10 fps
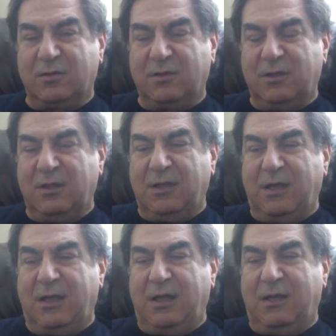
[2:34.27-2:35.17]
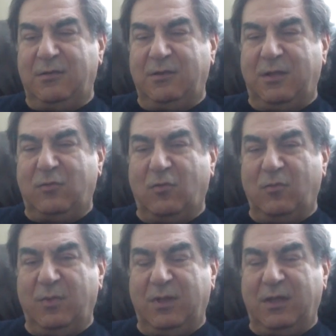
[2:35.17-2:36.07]
And they told me
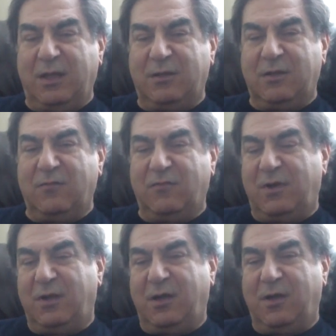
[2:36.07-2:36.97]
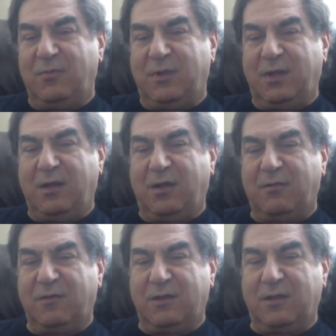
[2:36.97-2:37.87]
that while I'm there, I
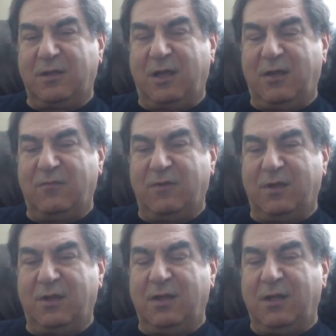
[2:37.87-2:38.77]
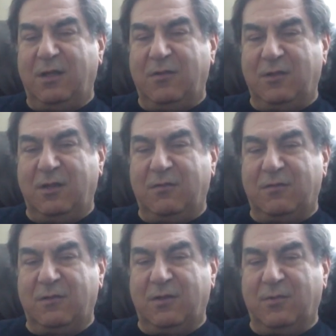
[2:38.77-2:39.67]
said I have a, this uh,
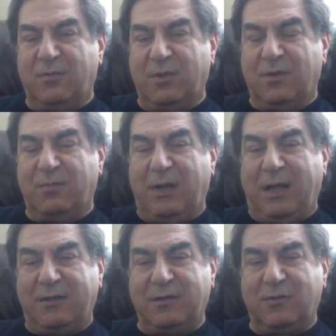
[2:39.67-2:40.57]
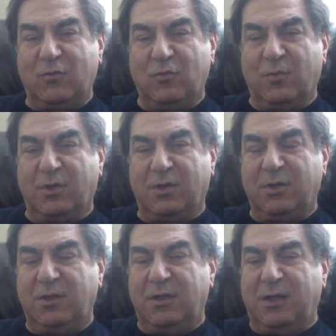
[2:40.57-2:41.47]
bladder tumor
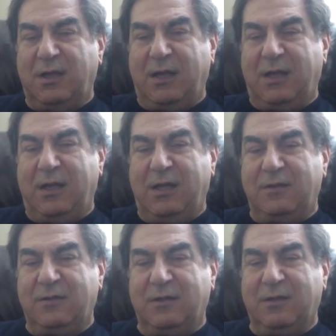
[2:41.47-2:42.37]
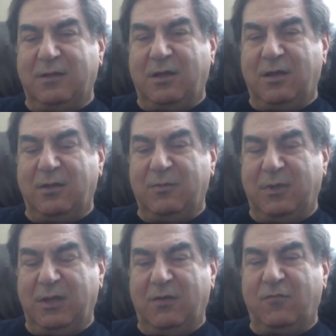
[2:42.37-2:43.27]
and uh, I'm here
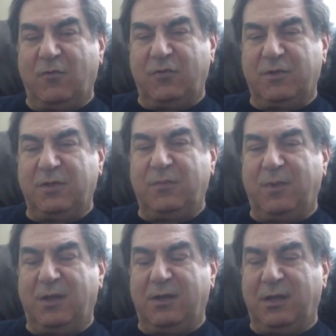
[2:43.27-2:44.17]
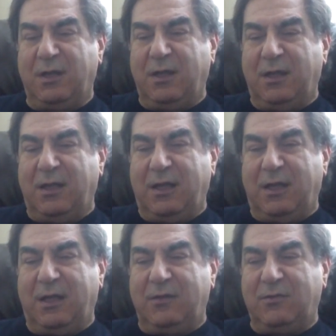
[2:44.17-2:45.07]
for treatment.
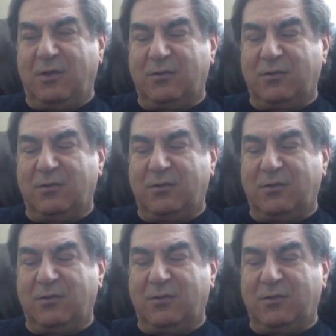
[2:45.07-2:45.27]
And Dr.